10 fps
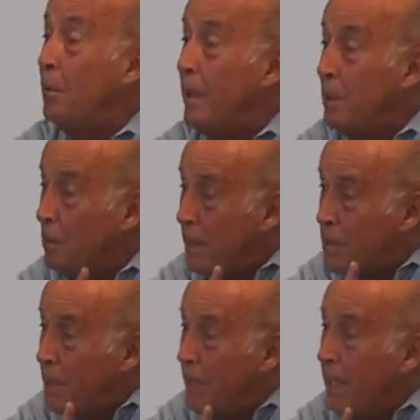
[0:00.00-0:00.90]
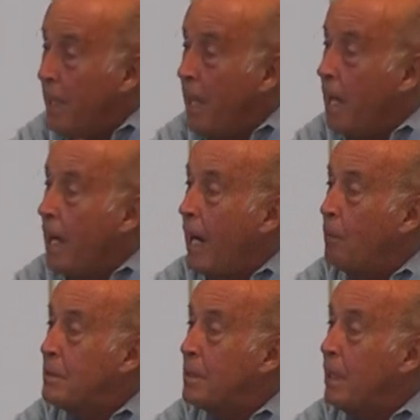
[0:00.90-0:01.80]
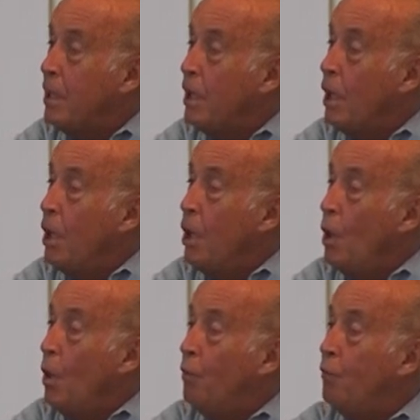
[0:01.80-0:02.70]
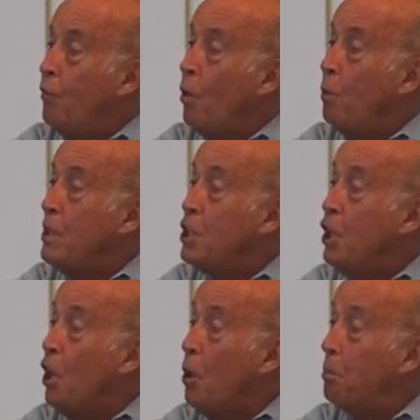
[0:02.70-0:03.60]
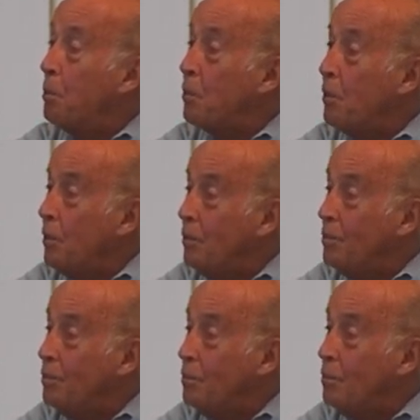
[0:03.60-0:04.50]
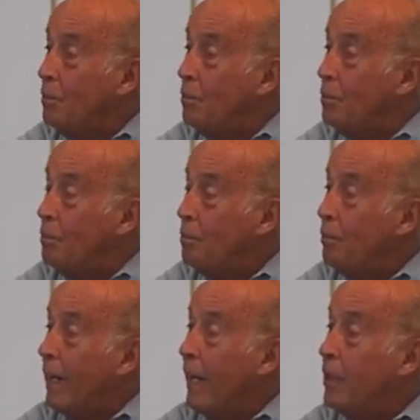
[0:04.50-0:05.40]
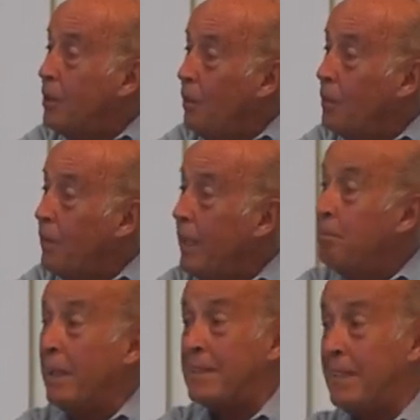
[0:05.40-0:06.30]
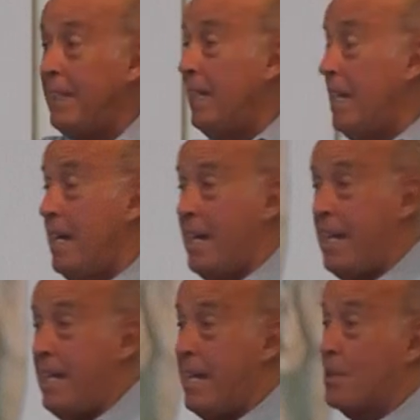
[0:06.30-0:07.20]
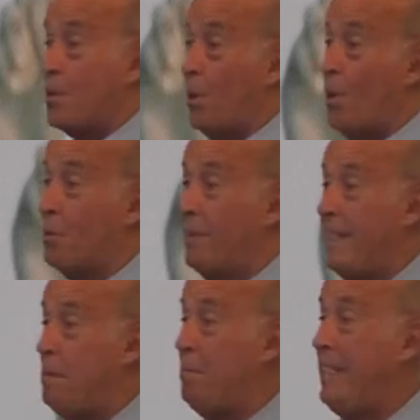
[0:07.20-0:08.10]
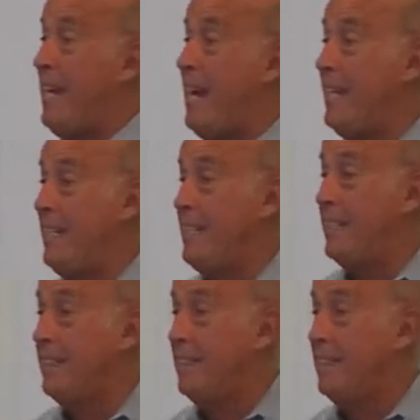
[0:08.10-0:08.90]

in which I would say for which he hopes. But I don't think, but see, he has already been headed